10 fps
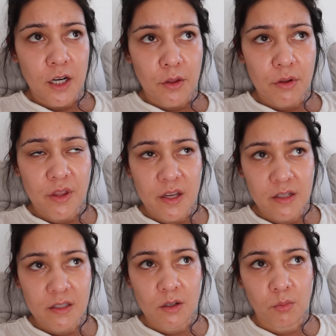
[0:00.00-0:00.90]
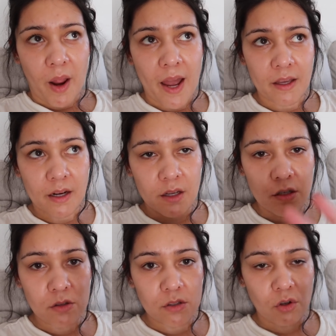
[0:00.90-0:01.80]
Another thing is the rag that I
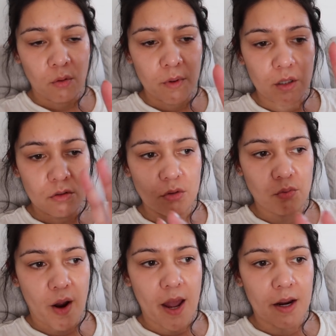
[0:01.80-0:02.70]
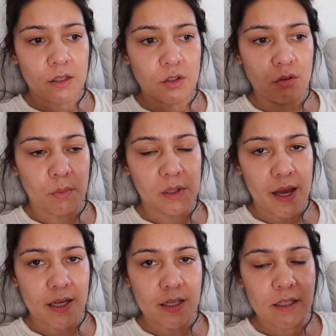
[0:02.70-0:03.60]
used. It told me to use a rag to
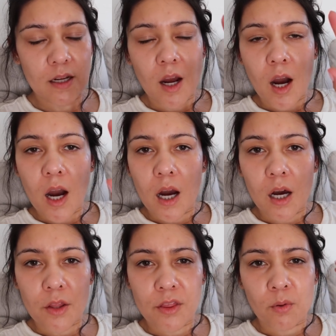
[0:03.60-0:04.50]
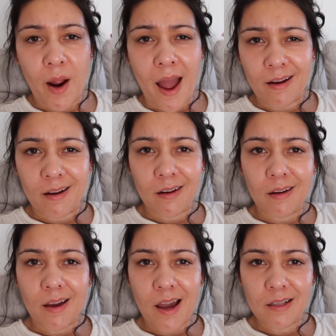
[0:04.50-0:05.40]
apply it. Uh, the rag
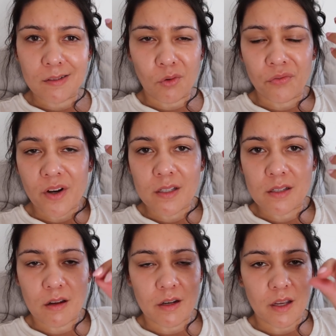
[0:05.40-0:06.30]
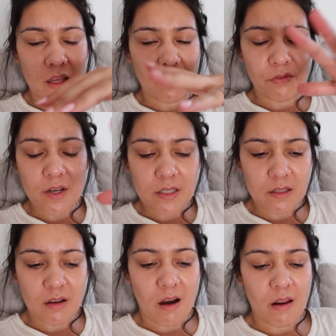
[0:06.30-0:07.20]
has little fuzzies on it and the
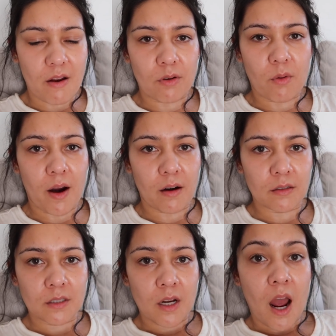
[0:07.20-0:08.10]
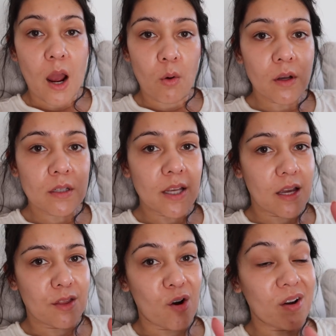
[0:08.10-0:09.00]
fuzzies got everywhere. I will
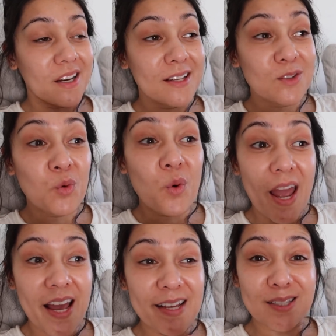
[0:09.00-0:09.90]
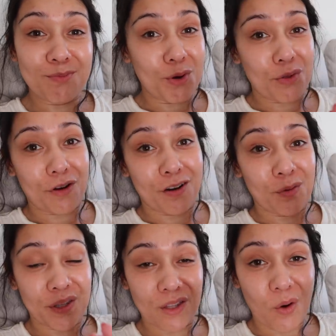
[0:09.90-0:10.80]
say though, it is way smoother
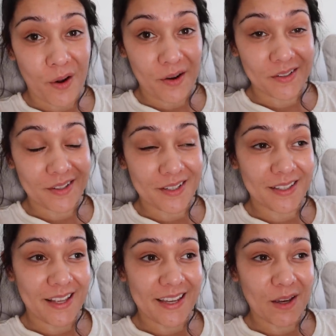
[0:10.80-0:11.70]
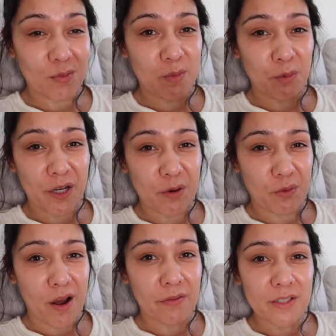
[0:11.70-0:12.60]
with the oil on it. Like it was pretty
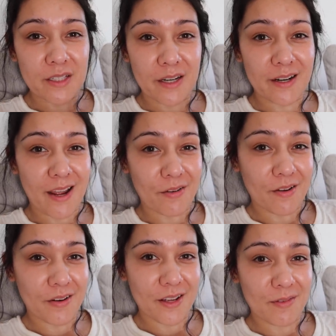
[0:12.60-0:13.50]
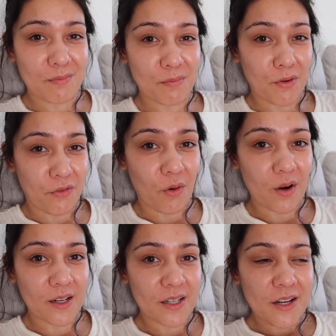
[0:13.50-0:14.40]
rough sitting down on it
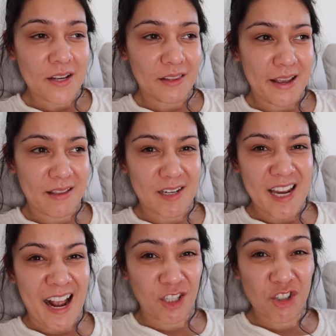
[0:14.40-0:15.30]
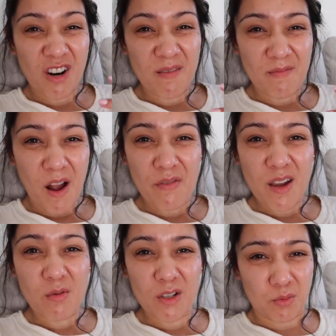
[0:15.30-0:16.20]
before. Like the texture of
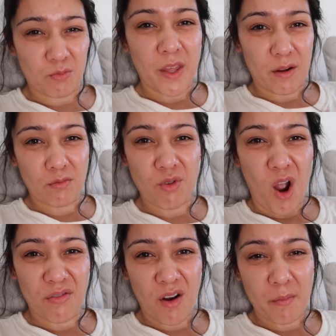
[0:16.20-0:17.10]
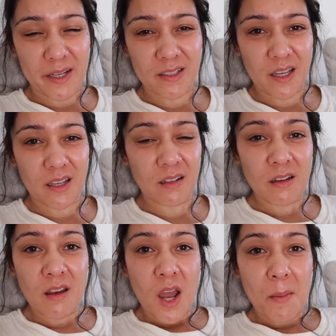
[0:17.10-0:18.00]
it was like rough on my skin.
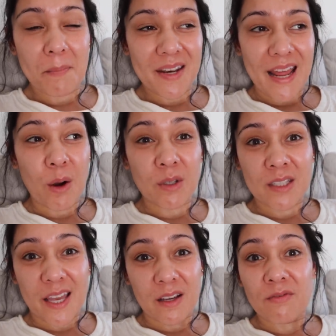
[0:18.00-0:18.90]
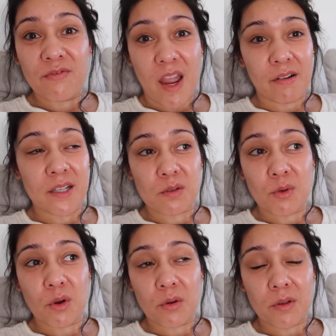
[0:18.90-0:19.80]
But now it's like very
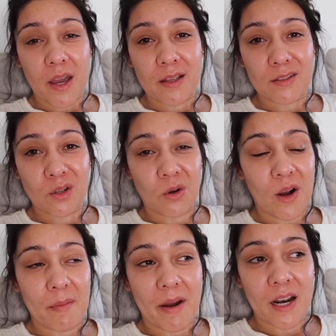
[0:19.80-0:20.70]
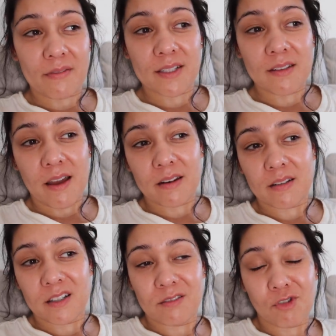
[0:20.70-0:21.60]
smooth and so I'm kind of
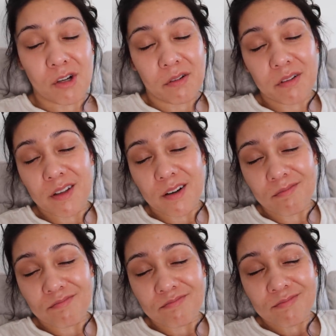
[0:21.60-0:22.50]
excited to chill in there.